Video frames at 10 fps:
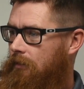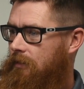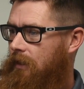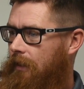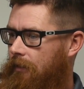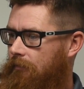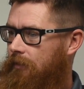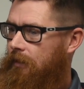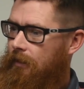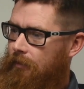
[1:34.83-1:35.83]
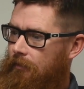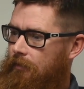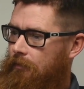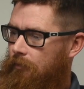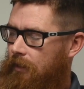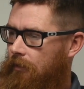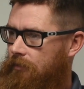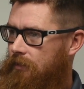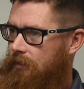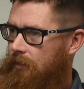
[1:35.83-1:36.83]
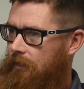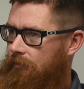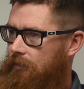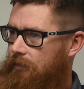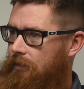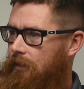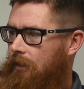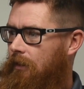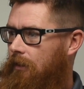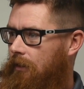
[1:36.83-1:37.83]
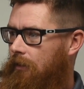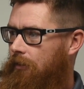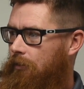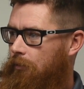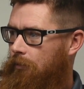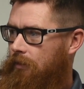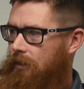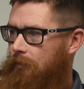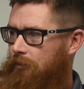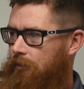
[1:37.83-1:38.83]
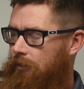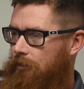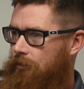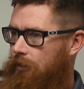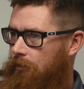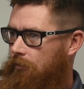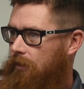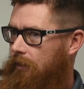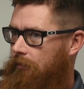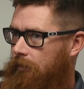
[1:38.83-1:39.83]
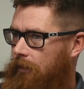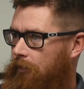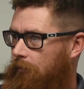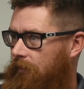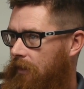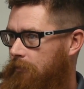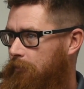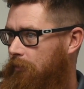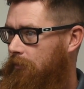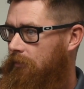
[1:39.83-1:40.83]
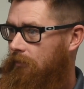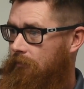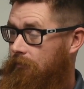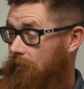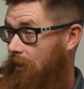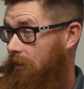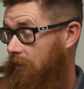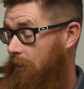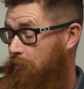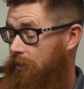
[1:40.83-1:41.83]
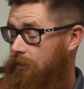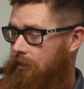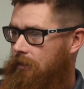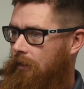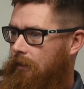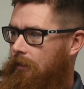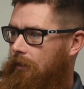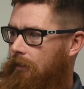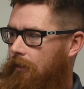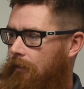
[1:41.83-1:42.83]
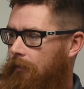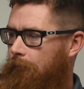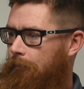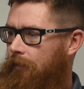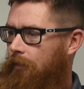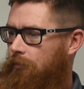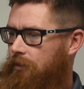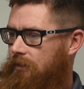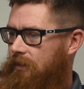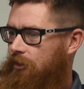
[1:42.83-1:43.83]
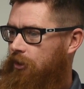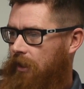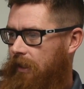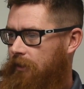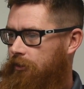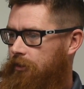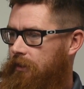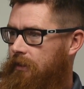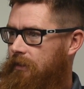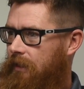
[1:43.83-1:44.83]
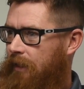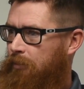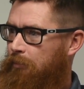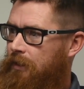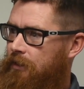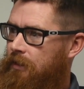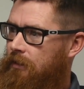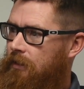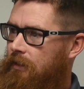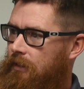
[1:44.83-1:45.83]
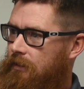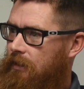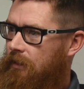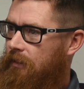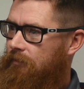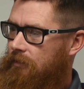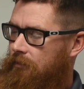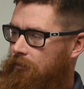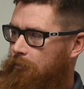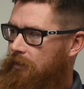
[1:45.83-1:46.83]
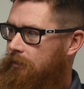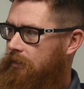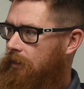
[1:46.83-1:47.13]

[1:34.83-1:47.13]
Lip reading: side of it. Kelsey's going to give us, the teams that are going to struggle getting around on a fastball or velocity pitches. Just the change in the type of pitching is going to give us a little bit